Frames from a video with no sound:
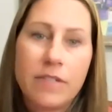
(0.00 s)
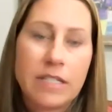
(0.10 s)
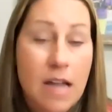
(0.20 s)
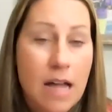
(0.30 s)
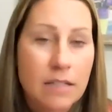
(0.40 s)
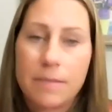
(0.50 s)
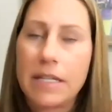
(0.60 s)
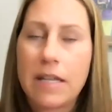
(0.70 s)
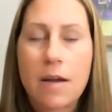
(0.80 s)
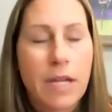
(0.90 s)
It's not
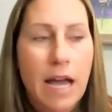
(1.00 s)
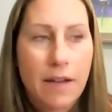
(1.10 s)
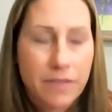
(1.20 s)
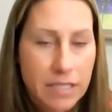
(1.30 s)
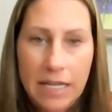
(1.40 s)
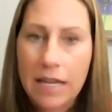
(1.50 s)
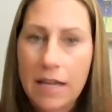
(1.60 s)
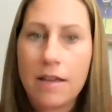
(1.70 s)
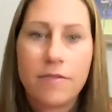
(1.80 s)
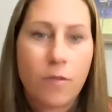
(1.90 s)
something that we have to
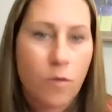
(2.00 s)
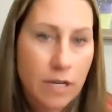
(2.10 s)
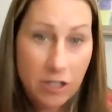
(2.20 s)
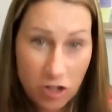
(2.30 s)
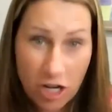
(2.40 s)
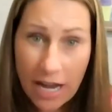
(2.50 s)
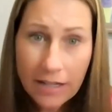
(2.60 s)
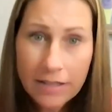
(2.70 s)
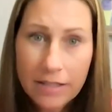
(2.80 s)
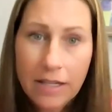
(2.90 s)
give or
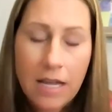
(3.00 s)
inject.